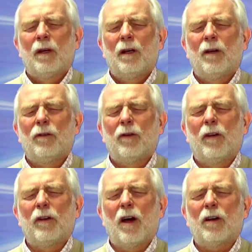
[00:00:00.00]
into
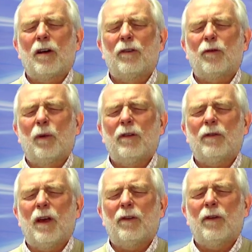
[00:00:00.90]
the darkest
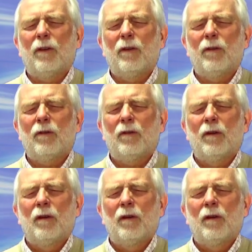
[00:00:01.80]
recesses